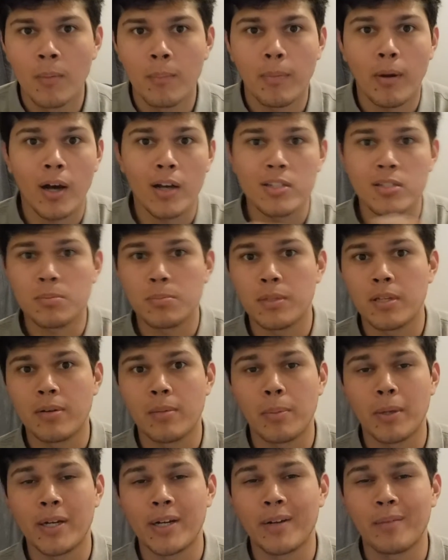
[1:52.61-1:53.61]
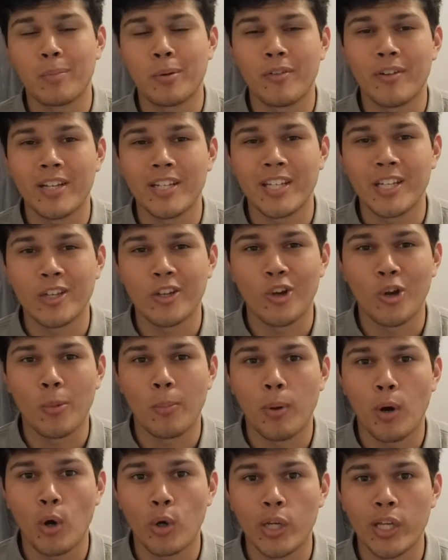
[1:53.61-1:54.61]
possibly preventing your
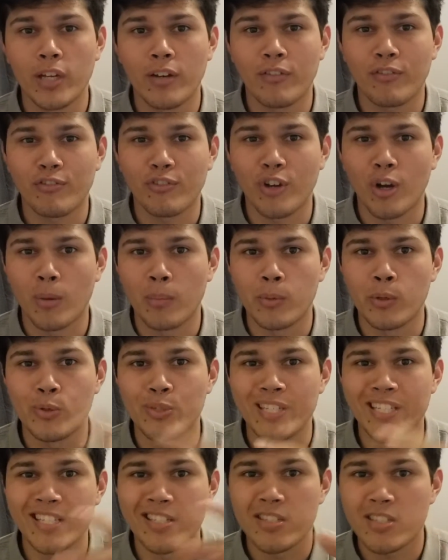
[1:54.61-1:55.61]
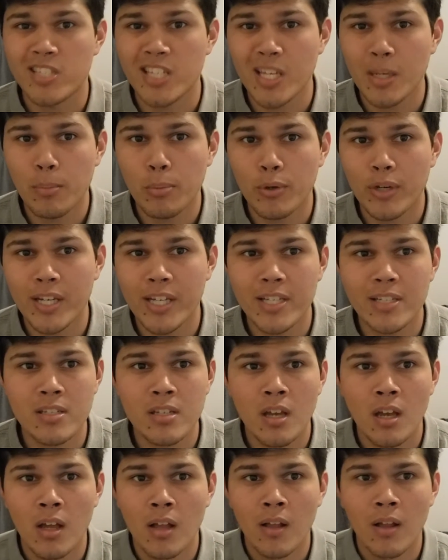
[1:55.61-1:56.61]
opponent from using Sea Breeze.